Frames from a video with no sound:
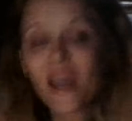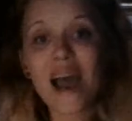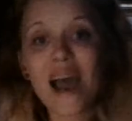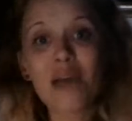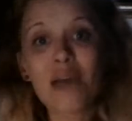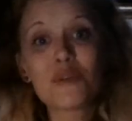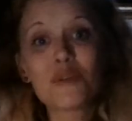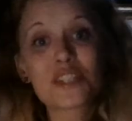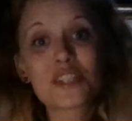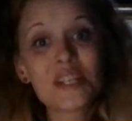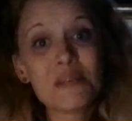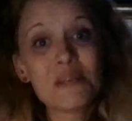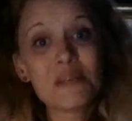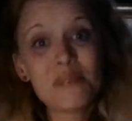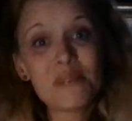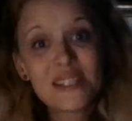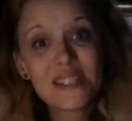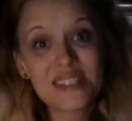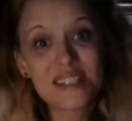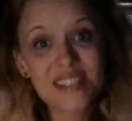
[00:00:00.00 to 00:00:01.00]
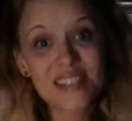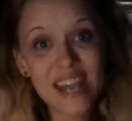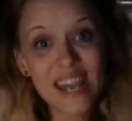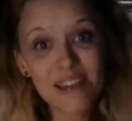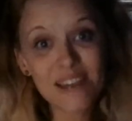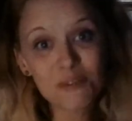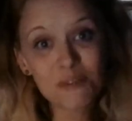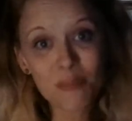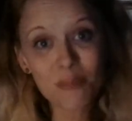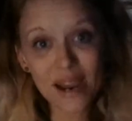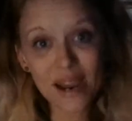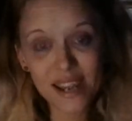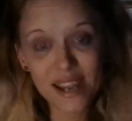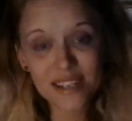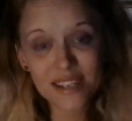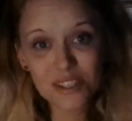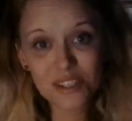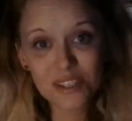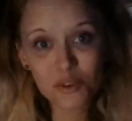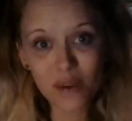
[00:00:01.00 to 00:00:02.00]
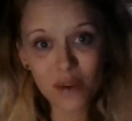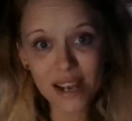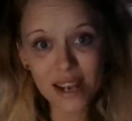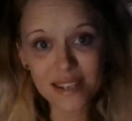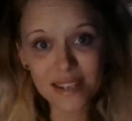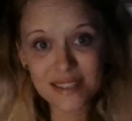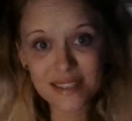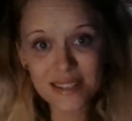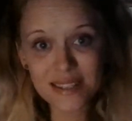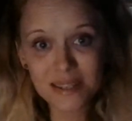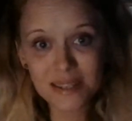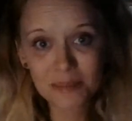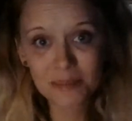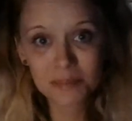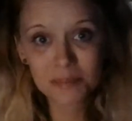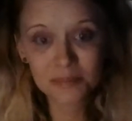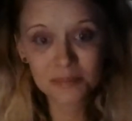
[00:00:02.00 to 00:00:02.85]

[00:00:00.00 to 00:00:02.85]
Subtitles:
I was going to be saved by His grace.